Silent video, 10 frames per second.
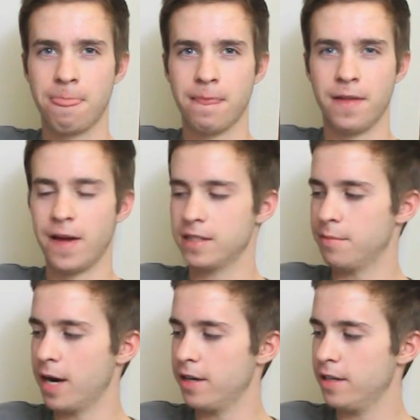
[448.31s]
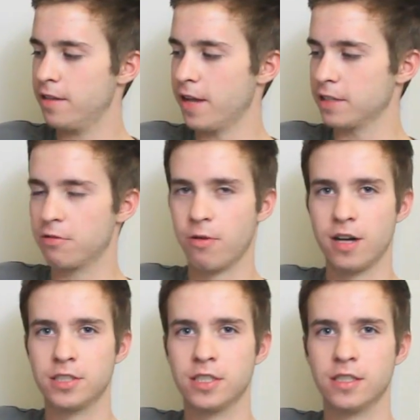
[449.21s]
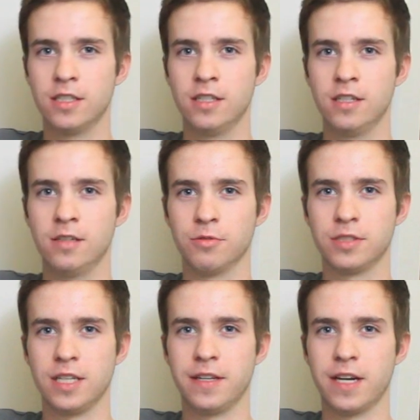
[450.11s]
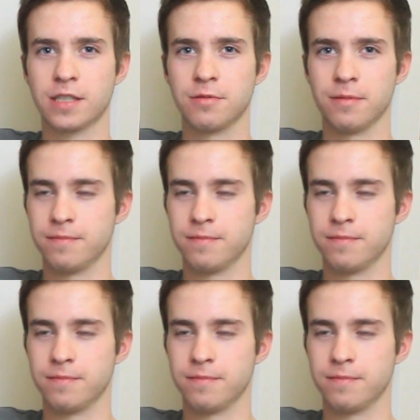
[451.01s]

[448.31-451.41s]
And that's about it. Thanks for watching. We'll see you in the next one.